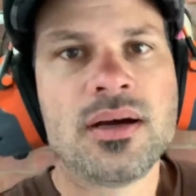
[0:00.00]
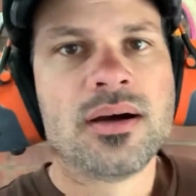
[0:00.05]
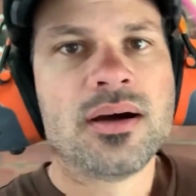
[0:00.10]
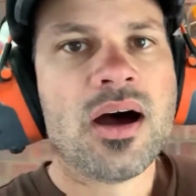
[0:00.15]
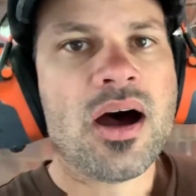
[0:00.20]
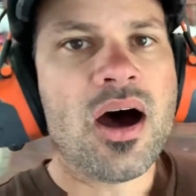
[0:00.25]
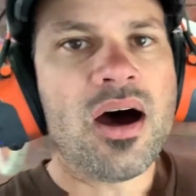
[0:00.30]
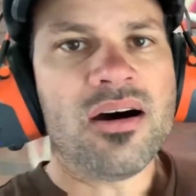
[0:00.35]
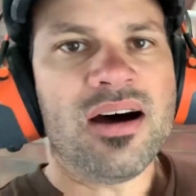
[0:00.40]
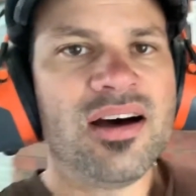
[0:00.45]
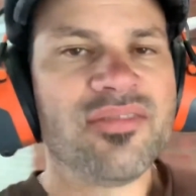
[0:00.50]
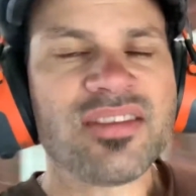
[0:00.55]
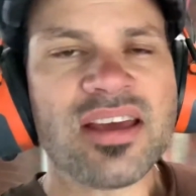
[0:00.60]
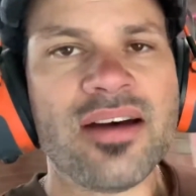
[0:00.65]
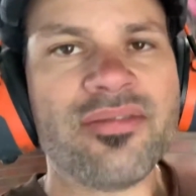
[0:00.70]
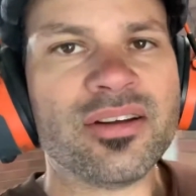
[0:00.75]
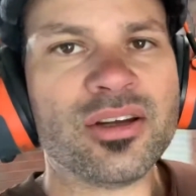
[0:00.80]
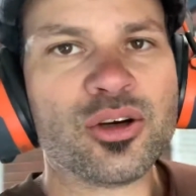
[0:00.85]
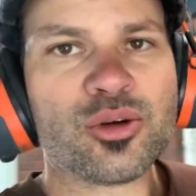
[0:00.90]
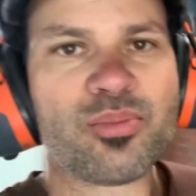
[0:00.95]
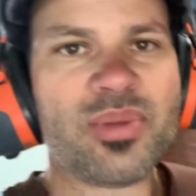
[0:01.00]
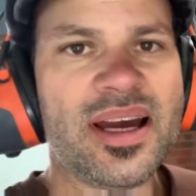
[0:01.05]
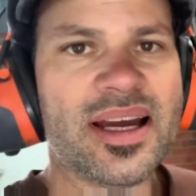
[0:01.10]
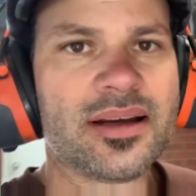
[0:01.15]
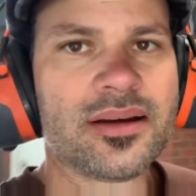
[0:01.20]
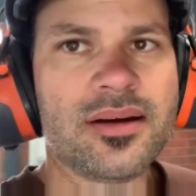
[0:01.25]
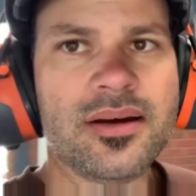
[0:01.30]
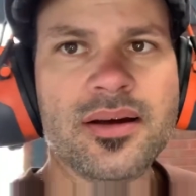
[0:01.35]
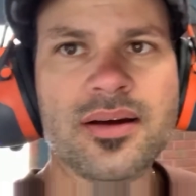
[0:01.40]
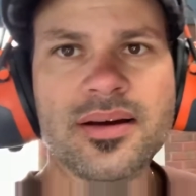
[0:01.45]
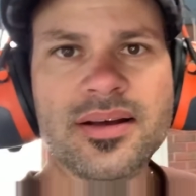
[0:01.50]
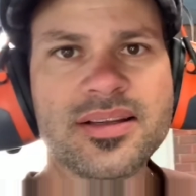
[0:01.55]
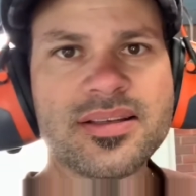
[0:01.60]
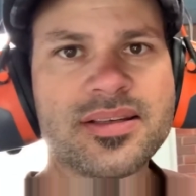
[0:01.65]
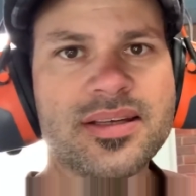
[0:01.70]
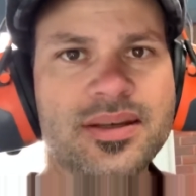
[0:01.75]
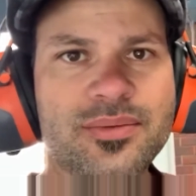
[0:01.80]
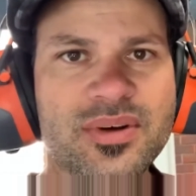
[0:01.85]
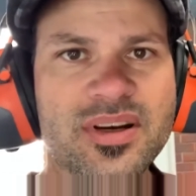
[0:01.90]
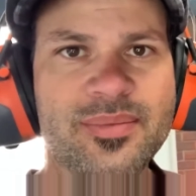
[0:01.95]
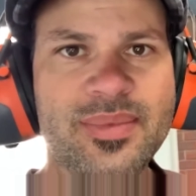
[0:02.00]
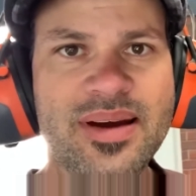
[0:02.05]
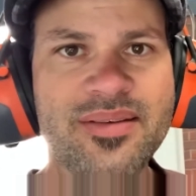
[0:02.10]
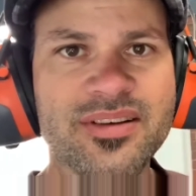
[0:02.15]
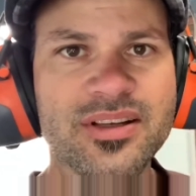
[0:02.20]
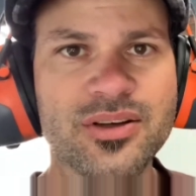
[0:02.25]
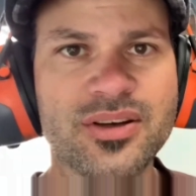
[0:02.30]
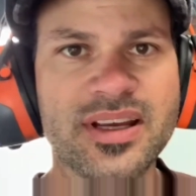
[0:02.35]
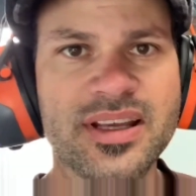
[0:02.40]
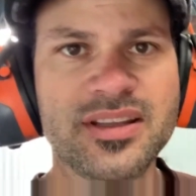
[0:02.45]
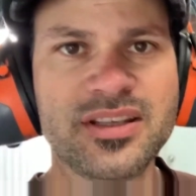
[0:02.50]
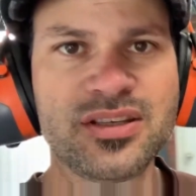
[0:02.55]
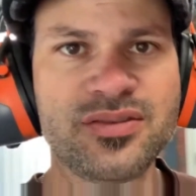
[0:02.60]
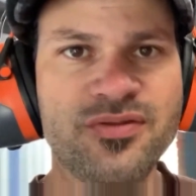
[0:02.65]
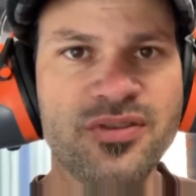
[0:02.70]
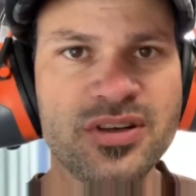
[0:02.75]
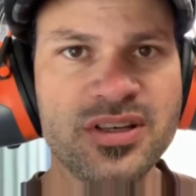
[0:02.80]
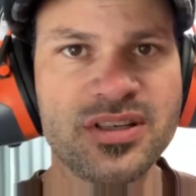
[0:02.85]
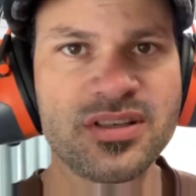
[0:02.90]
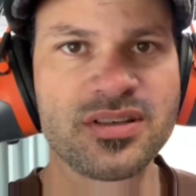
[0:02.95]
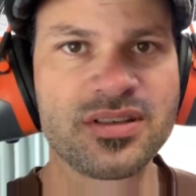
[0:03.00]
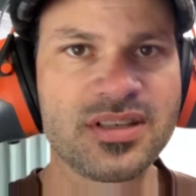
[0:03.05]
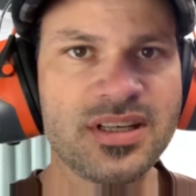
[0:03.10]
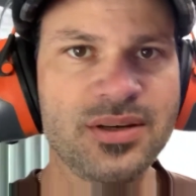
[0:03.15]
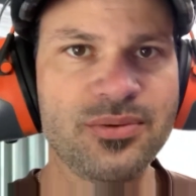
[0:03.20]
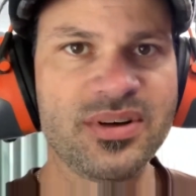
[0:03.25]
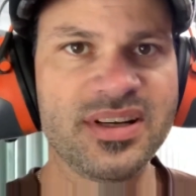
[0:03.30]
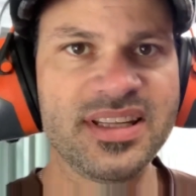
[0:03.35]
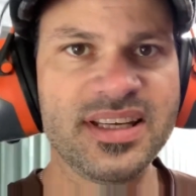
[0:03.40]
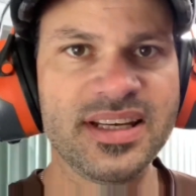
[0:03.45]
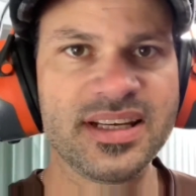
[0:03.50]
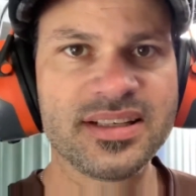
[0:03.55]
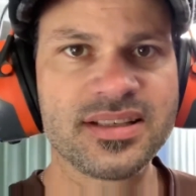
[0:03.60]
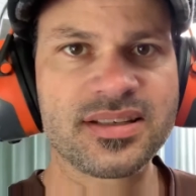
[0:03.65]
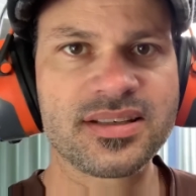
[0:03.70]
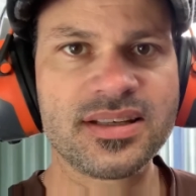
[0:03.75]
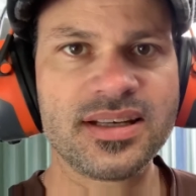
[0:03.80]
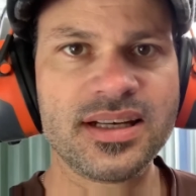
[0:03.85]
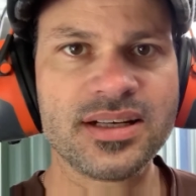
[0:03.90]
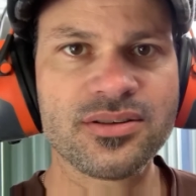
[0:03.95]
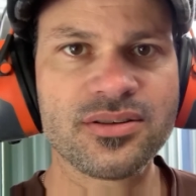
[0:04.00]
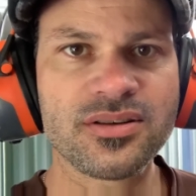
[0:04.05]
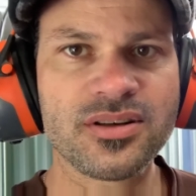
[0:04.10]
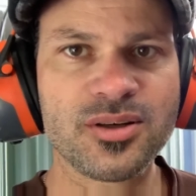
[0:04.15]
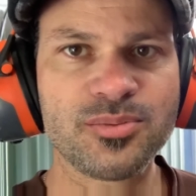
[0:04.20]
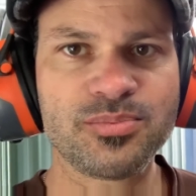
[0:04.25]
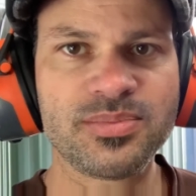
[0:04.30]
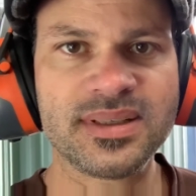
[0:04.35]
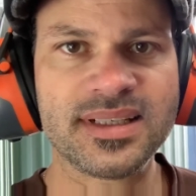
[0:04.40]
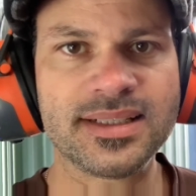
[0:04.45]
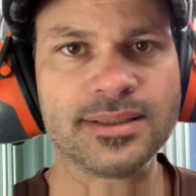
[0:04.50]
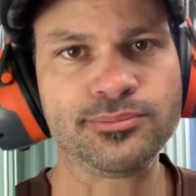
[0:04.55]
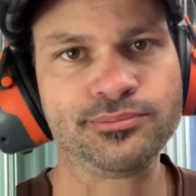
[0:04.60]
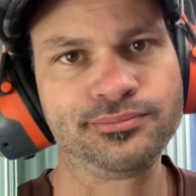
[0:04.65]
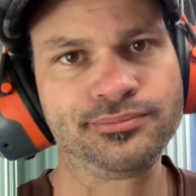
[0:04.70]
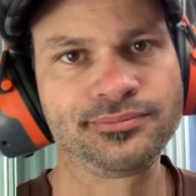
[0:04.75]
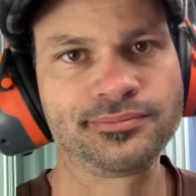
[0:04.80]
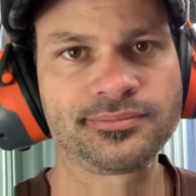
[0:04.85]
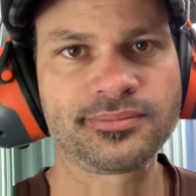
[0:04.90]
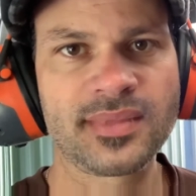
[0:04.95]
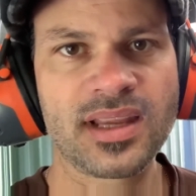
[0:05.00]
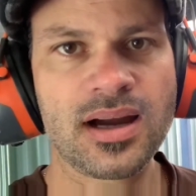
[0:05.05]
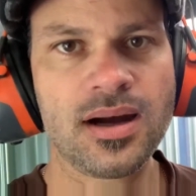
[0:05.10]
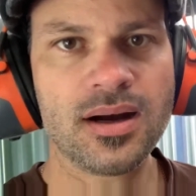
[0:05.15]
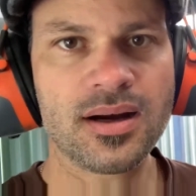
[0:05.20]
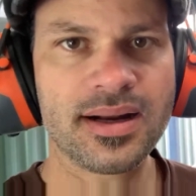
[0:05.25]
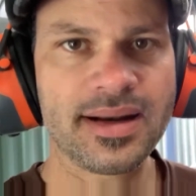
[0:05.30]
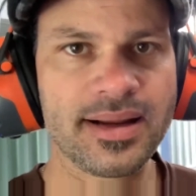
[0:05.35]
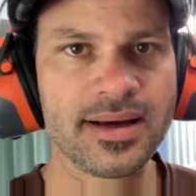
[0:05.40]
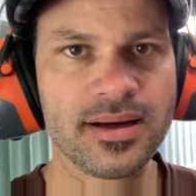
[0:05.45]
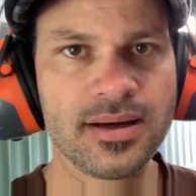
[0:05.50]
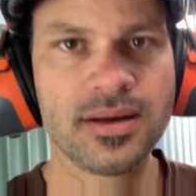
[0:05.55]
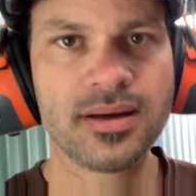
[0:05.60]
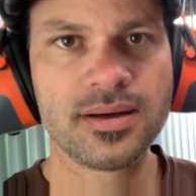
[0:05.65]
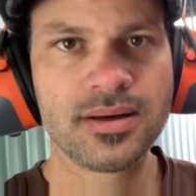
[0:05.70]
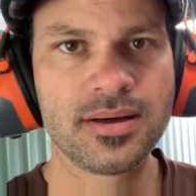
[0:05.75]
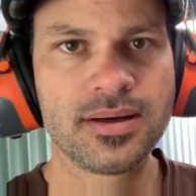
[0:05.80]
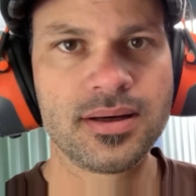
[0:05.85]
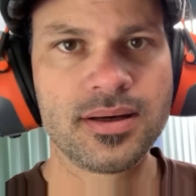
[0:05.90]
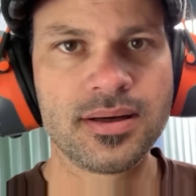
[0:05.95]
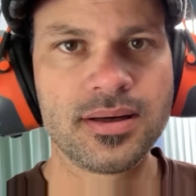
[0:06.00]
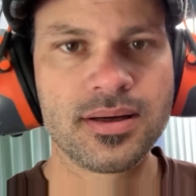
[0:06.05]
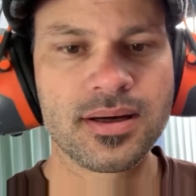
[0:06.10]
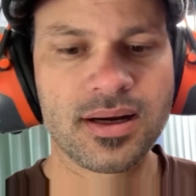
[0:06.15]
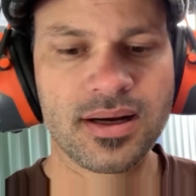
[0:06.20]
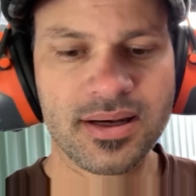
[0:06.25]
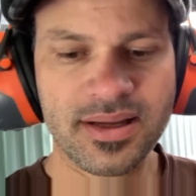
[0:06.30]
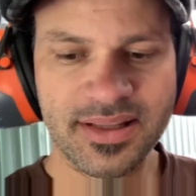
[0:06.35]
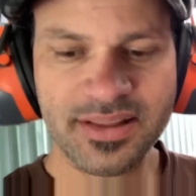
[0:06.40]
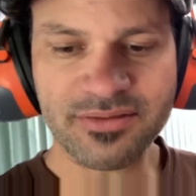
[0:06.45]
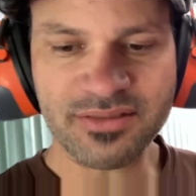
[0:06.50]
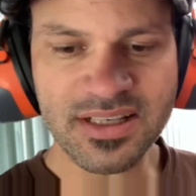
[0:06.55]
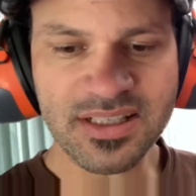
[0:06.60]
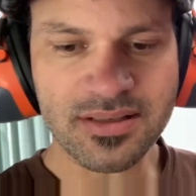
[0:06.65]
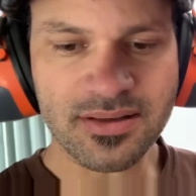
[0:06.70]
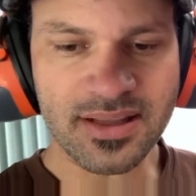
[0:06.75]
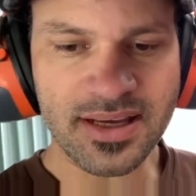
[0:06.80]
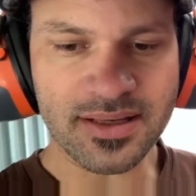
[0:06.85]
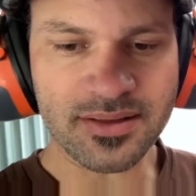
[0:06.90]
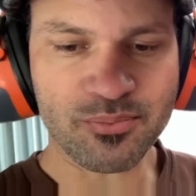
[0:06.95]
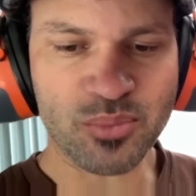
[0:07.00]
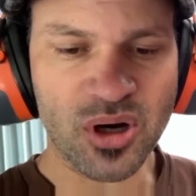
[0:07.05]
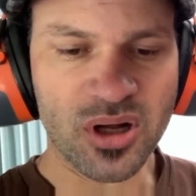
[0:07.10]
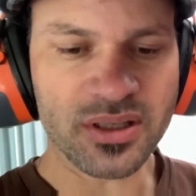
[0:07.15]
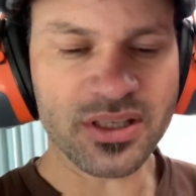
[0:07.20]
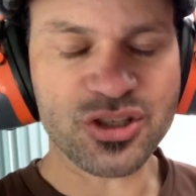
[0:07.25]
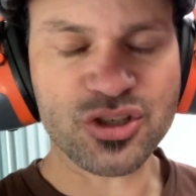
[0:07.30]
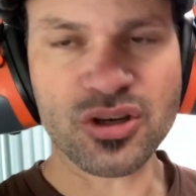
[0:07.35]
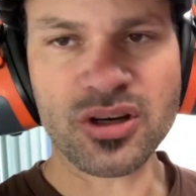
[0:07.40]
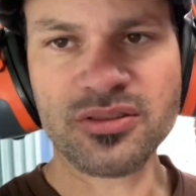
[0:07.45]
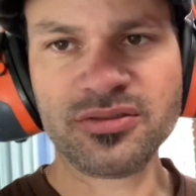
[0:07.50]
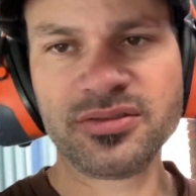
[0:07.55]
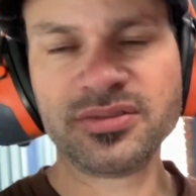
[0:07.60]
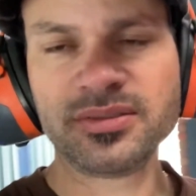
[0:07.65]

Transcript: I'll have to have a look back and see when I'm having a look at this footage to see whether you can see it or not, but I'm gonna clean the rest of that polish off